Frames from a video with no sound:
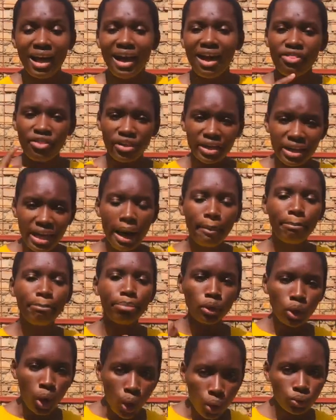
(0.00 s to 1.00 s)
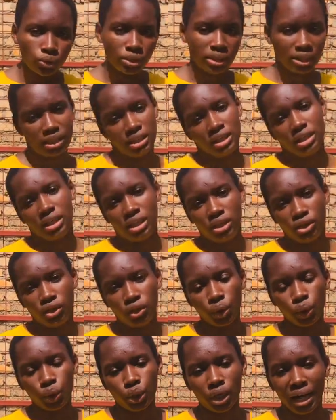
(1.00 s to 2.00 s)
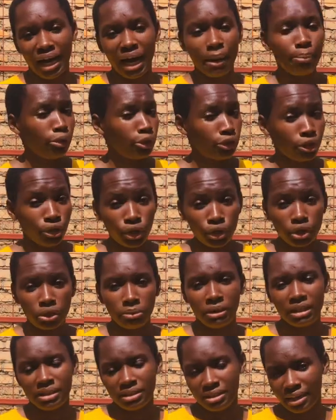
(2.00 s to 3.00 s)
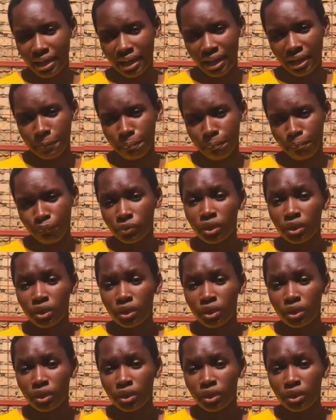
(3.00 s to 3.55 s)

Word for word: and then upload your uh, upload your documents there